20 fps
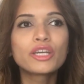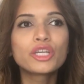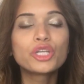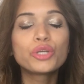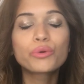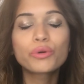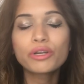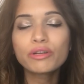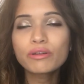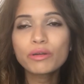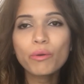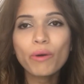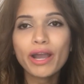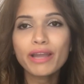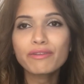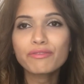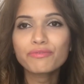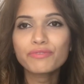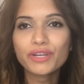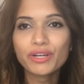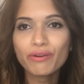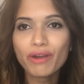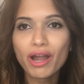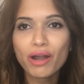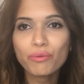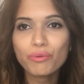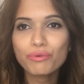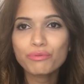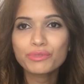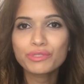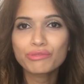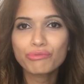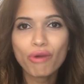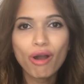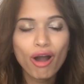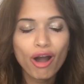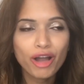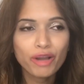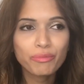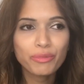you couldn't quite figure out what was
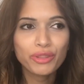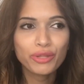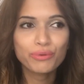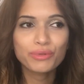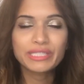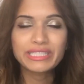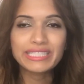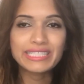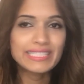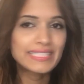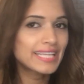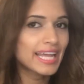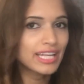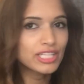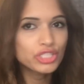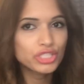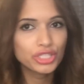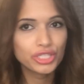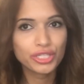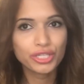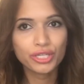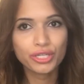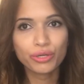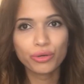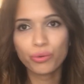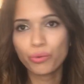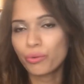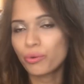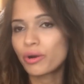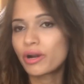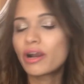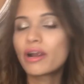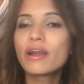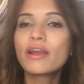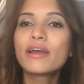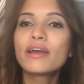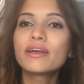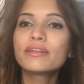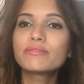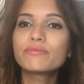wrong, but there was this tension or
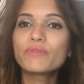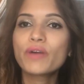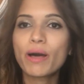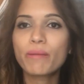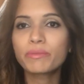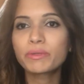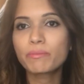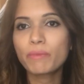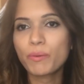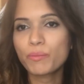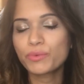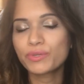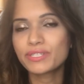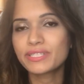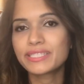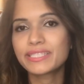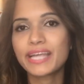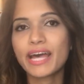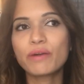family members